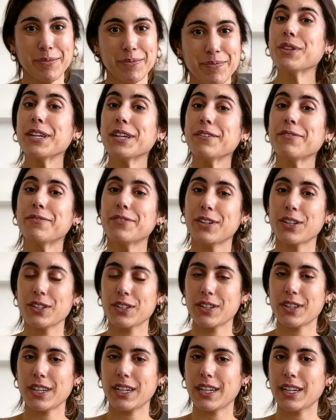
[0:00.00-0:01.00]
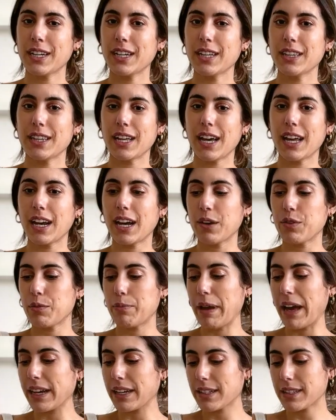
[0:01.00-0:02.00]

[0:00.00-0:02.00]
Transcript: The first thing that I would pack